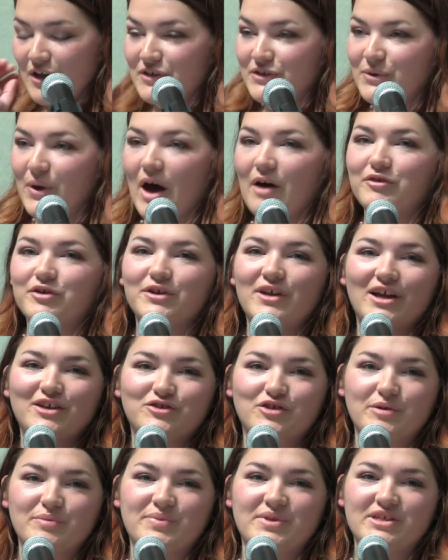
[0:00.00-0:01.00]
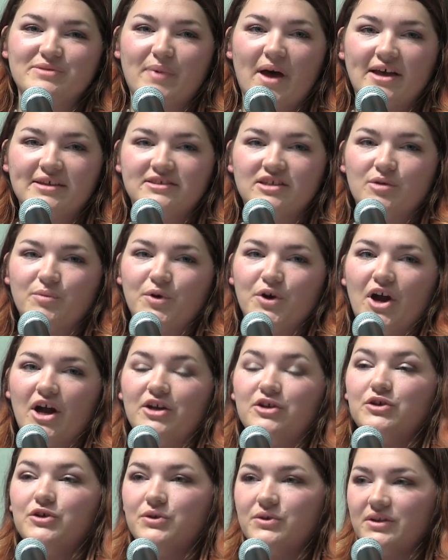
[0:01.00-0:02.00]
So after that trip this past summer,
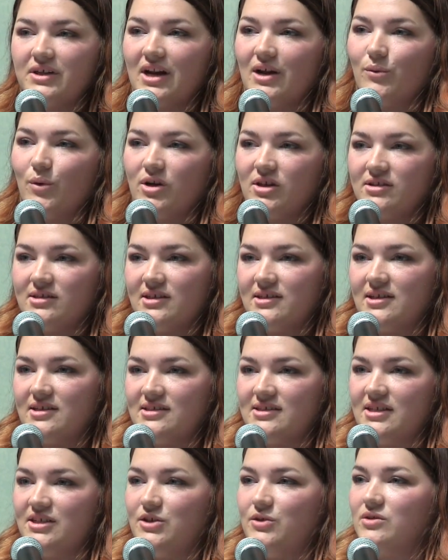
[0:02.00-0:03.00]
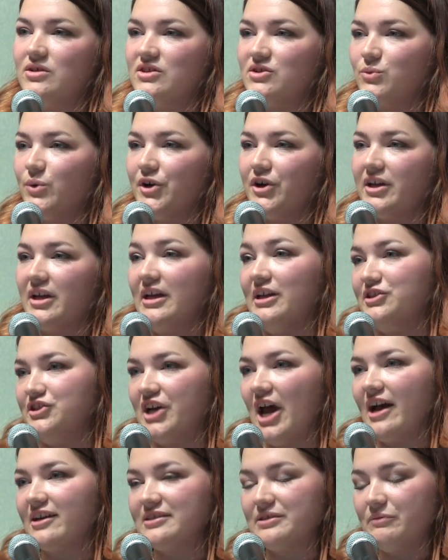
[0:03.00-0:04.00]
I knew that I wanted to continue this work in
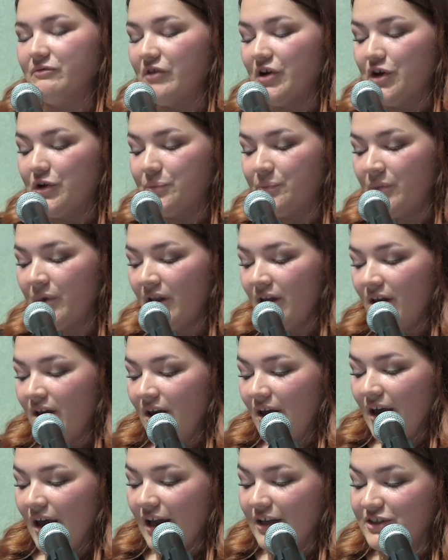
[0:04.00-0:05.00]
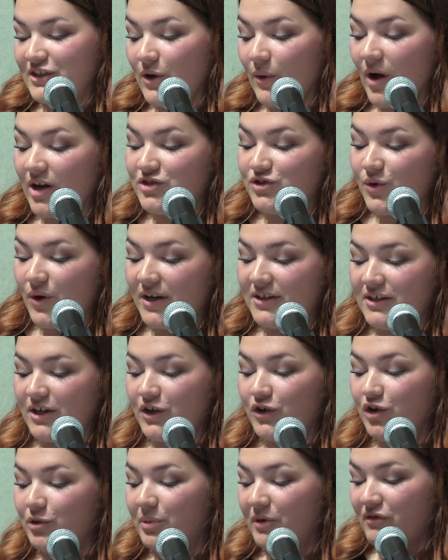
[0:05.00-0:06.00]
Jacksonville. And so I joined a
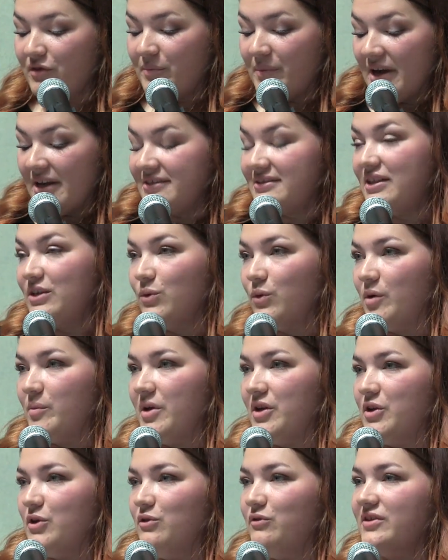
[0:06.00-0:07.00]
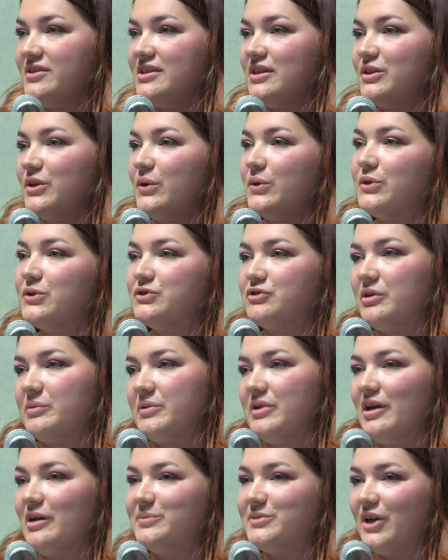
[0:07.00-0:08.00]
group of amazing women who visit local
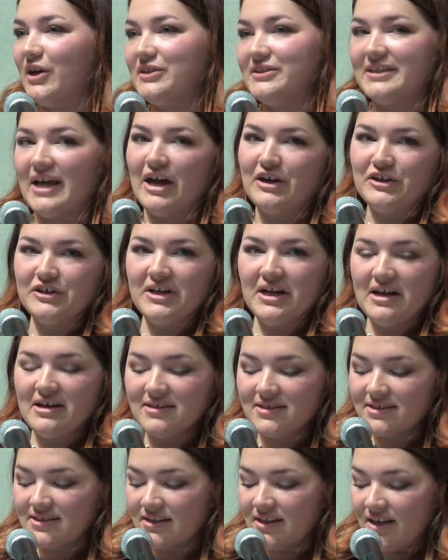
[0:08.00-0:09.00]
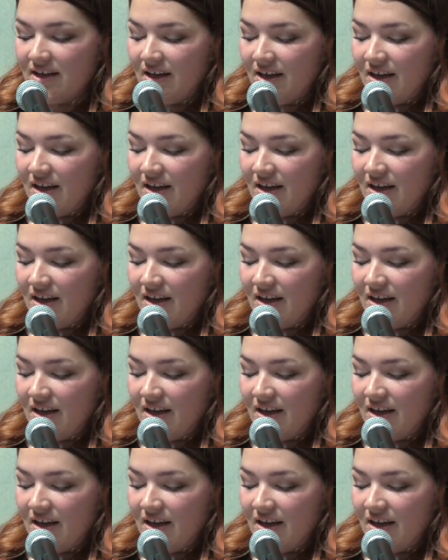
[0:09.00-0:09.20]
strip clubs on Saturdays.